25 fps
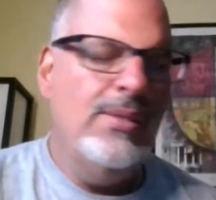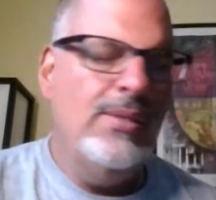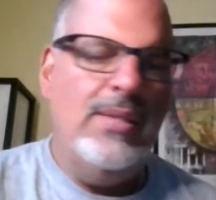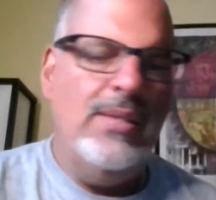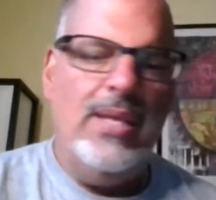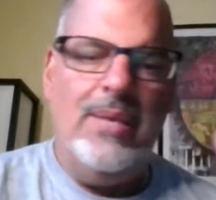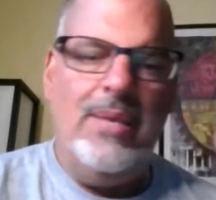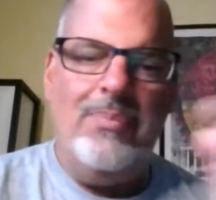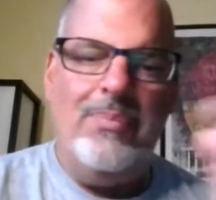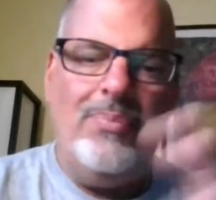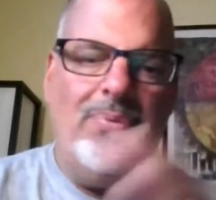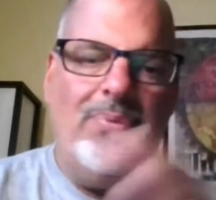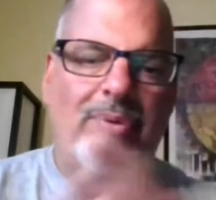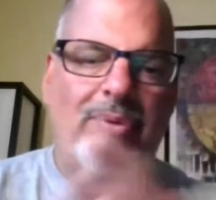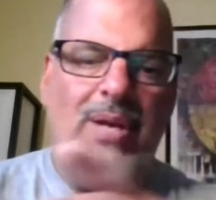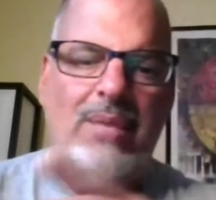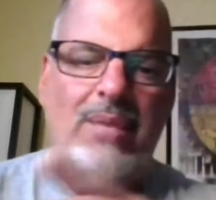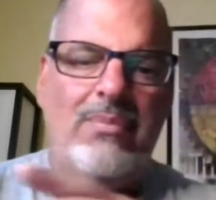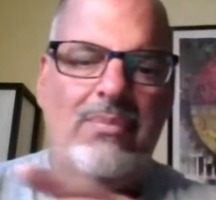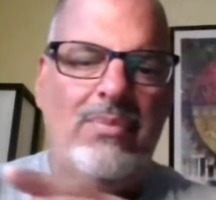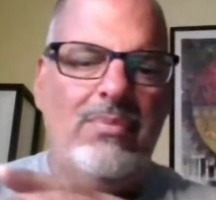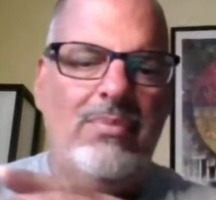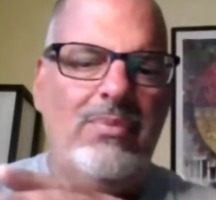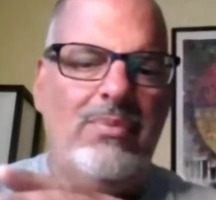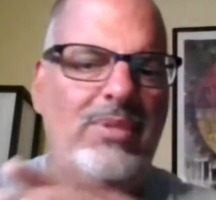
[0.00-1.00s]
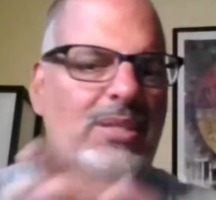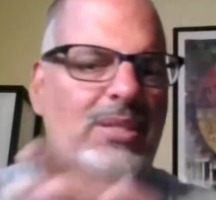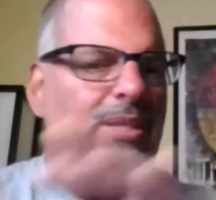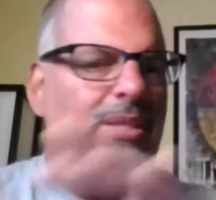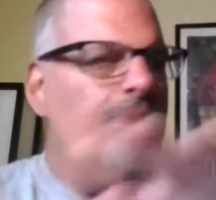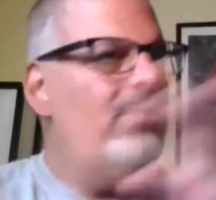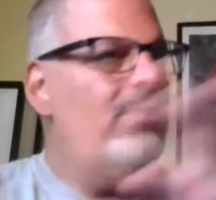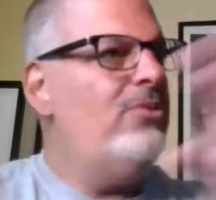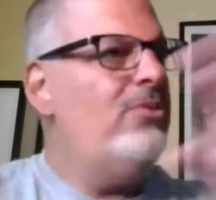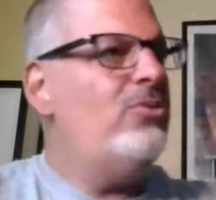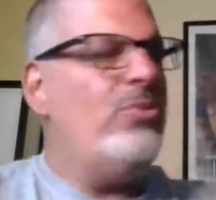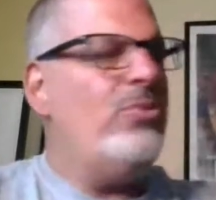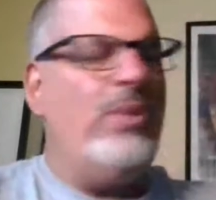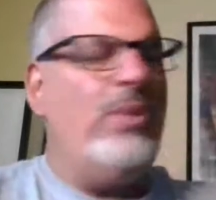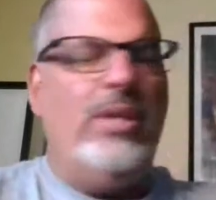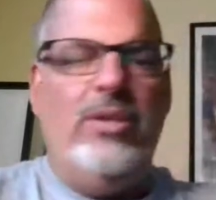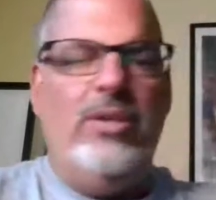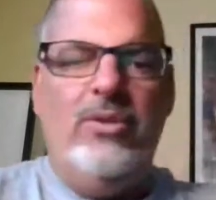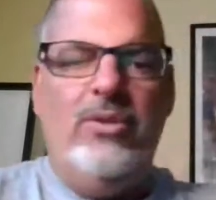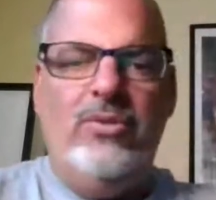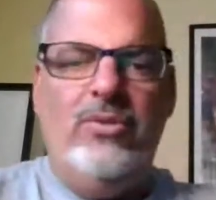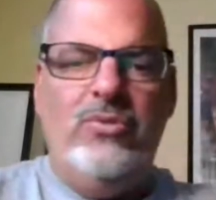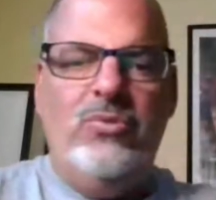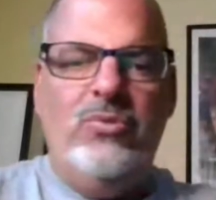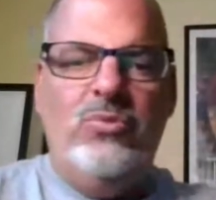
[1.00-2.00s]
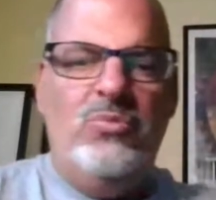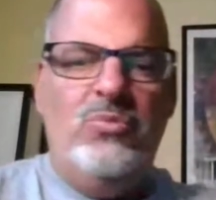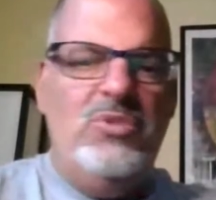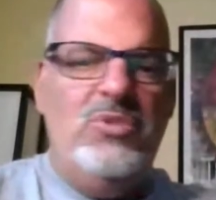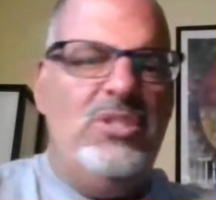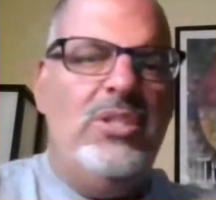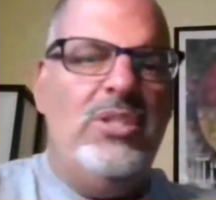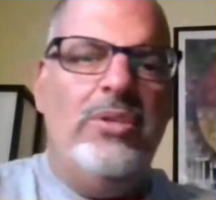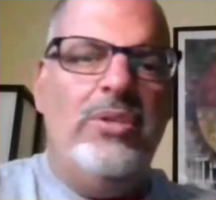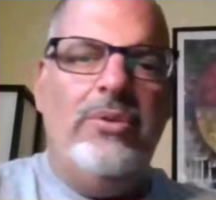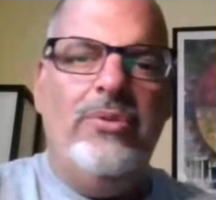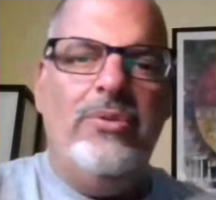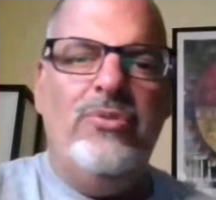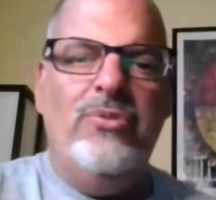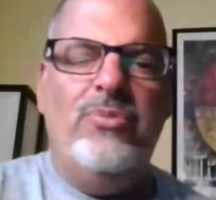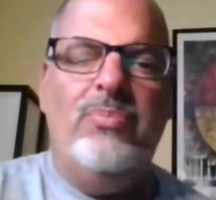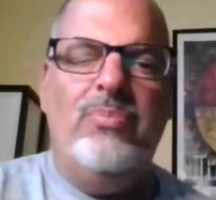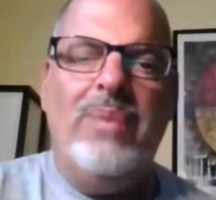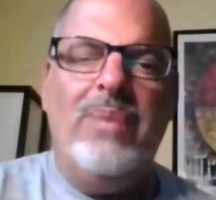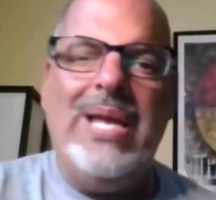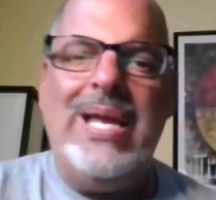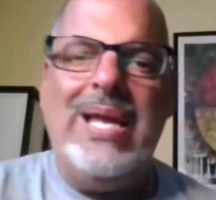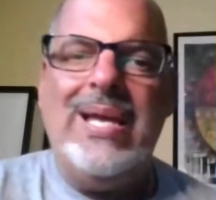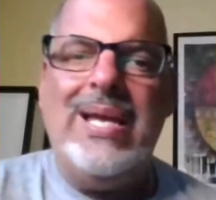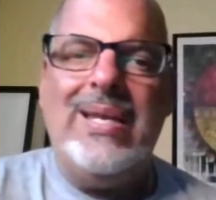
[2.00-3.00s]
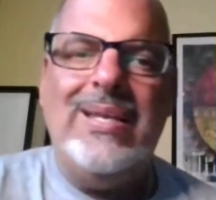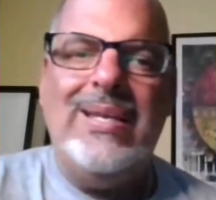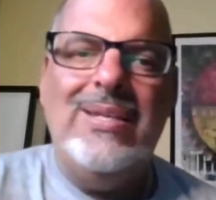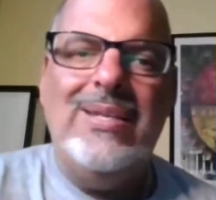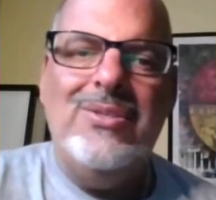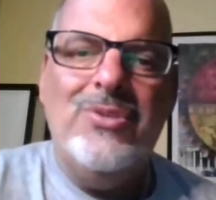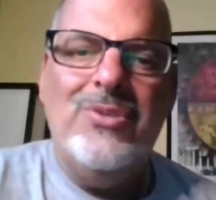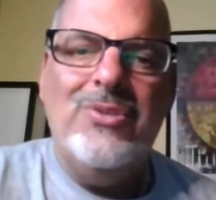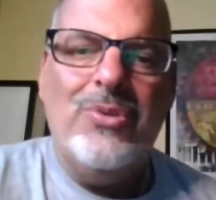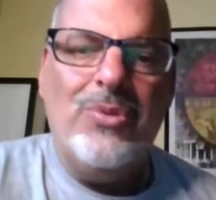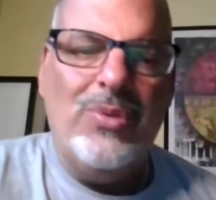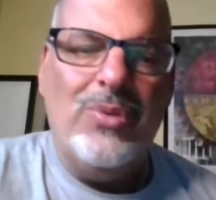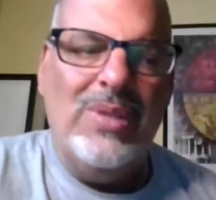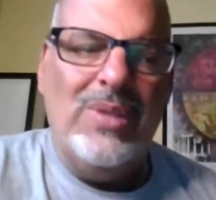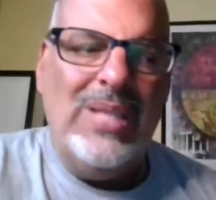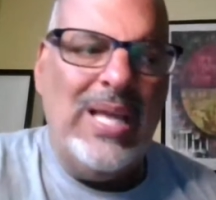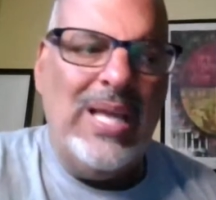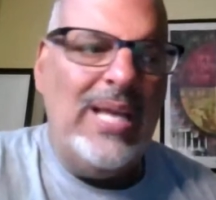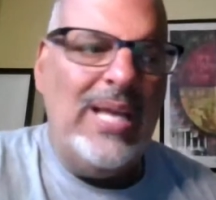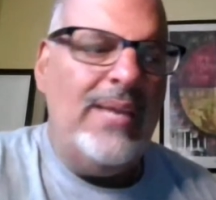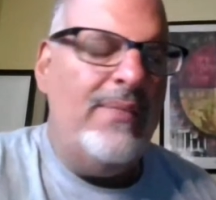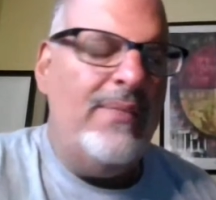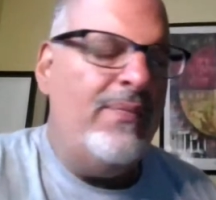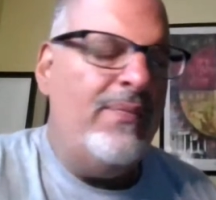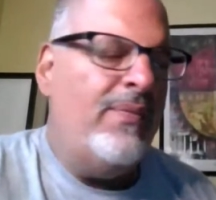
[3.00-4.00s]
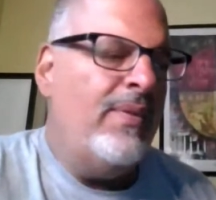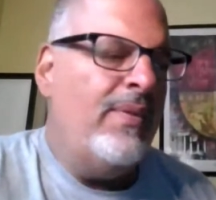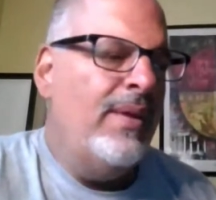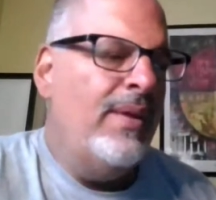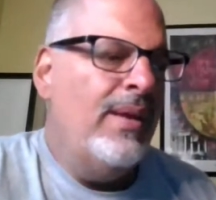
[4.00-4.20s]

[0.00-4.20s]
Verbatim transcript: that probably trails years back in your life.